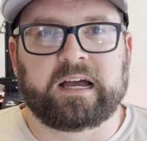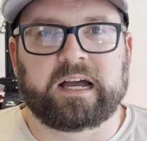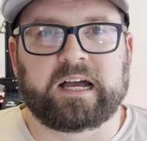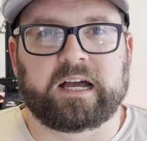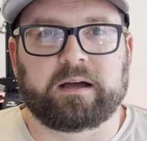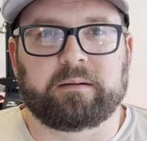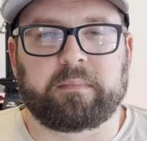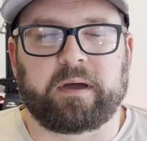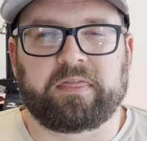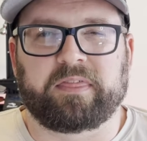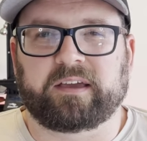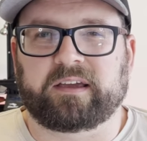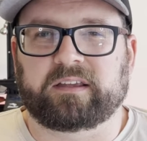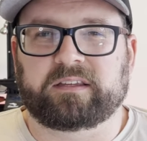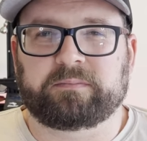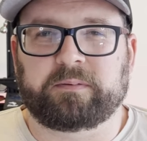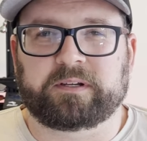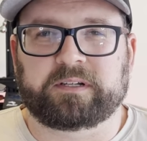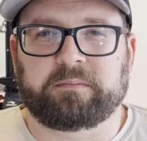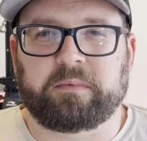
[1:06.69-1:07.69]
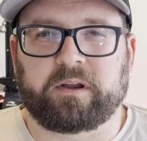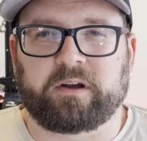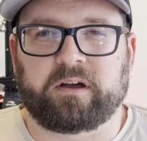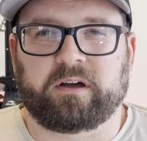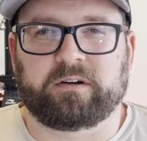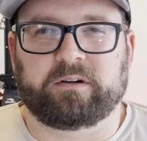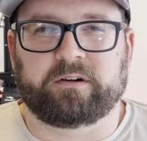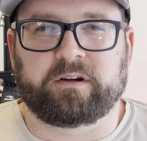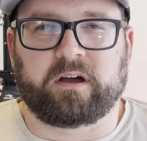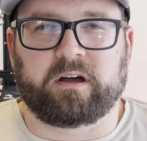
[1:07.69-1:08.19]
I think I spent about
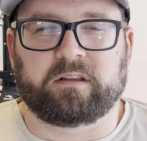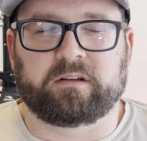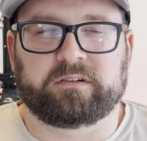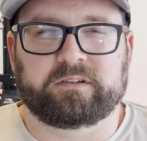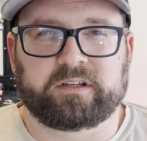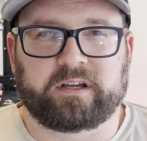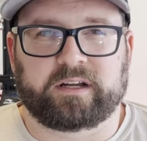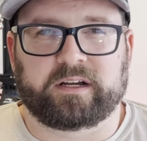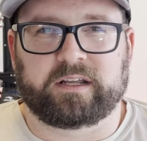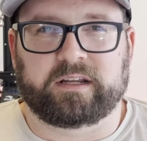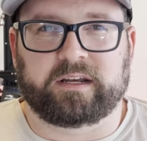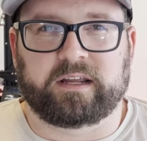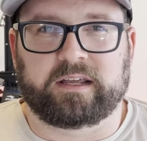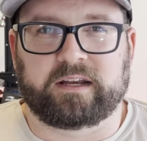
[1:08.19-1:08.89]
$100 on it,